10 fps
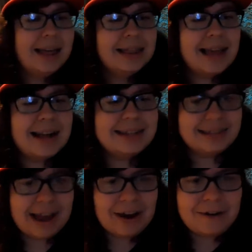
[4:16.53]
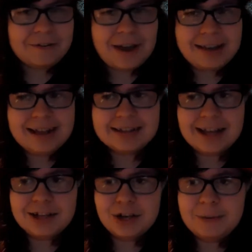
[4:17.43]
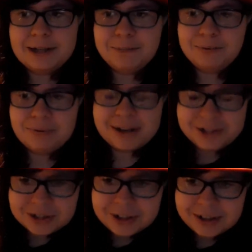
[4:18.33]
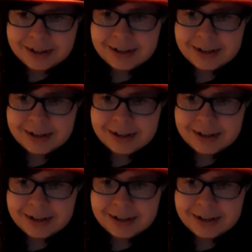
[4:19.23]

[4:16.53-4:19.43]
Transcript: that's terrifying that's like so much pressure